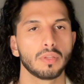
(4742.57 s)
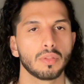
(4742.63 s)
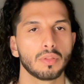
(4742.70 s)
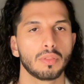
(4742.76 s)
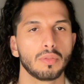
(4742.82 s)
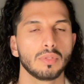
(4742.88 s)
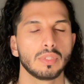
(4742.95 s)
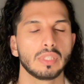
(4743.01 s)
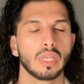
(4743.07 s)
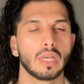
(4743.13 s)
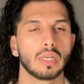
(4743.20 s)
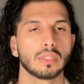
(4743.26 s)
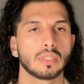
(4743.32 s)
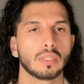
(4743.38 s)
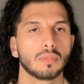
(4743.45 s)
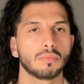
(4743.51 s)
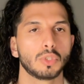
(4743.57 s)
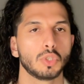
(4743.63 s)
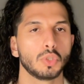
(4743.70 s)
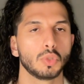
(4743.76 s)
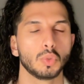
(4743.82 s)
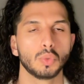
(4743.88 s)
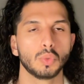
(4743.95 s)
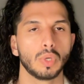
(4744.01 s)
enthusiasm
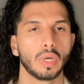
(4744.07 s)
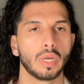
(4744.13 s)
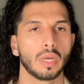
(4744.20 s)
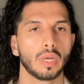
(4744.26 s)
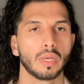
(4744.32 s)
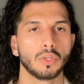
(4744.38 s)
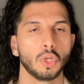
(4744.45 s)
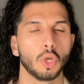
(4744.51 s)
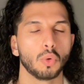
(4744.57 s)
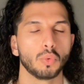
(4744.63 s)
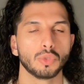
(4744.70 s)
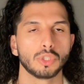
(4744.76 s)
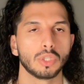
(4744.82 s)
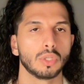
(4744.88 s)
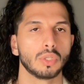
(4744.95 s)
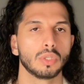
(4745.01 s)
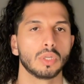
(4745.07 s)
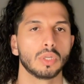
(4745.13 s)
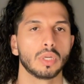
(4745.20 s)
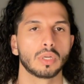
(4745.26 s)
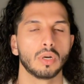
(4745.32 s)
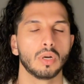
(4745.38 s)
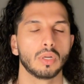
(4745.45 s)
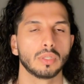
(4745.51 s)
to a notion, a
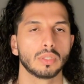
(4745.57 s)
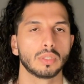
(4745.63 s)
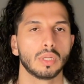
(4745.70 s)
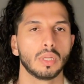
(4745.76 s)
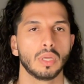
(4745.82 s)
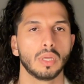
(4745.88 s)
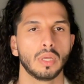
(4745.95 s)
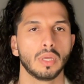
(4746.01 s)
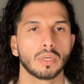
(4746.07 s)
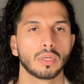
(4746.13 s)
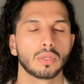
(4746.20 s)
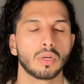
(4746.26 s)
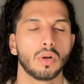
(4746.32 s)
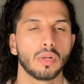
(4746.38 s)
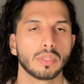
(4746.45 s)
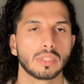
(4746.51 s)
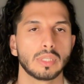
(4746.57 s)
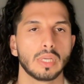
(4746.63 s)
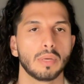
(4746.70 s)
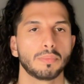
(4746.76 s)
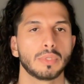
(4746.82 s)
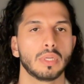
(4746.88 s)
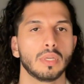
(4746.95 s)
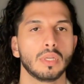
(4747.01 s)

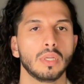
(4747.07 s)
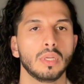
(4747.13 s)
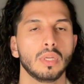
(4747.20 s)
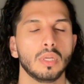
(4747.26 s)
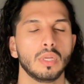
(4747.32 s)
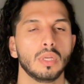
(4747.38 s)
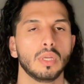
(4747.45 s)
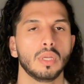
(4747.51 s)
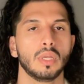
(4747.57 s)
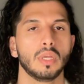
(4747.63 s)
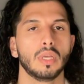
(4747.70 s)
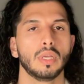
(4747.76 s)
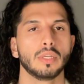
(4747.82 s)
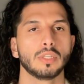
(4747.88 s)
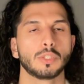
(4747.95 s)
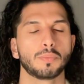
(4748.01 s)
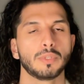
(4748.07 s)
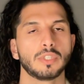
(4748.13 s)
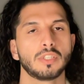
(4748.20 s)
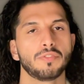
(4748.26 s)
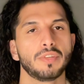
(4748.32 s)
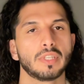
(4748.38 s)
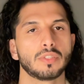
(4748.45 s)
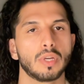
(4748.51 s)
concept, a
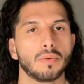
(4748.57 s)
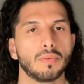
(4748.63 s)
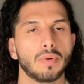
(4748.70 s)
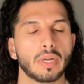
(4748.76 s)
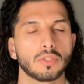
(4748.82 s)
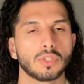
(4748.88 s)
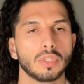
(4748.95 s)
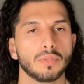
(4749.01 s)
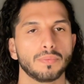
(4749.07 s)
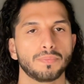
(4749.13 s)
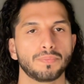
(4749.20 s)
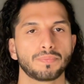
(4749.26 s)
specific direction.